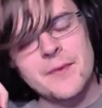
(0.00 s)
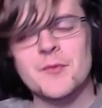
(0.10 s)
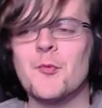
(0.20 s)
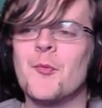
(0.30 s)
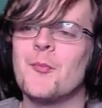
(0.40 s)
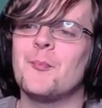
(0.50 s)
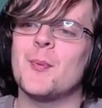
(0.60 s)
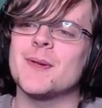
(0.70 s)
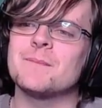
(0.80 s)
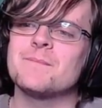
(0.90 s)
But,
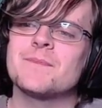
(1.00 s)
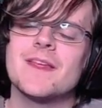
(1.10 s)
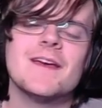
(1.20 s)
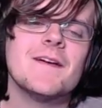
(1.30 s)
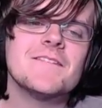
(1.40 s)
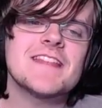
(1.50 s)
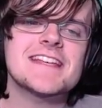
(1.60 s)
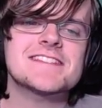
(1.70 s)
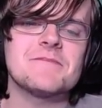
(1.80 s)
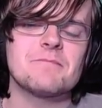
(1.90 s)

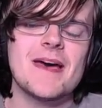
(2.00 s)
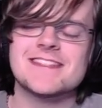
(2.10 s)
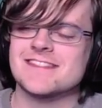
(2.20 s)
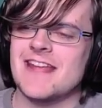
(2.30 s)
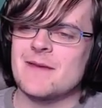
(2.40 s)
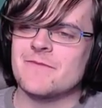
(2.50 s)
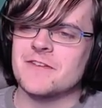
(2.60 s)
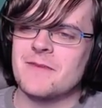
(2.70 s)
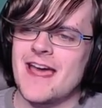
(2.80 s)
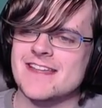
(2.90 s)
that's the best name
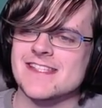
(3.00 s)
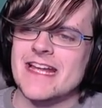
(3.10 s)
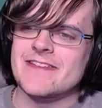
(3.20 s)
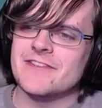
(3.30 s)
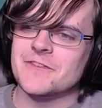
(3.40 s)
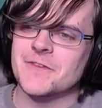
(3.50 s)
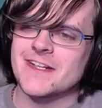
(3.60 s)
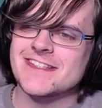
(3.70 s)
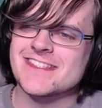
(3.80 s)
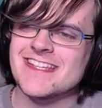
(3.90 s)
for a magazine I've ever
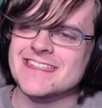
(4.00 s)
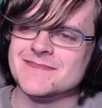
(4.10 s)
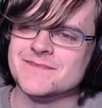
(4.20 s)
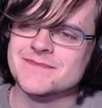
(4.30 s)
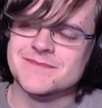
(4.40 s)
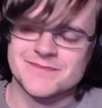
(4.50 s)
fucking seen.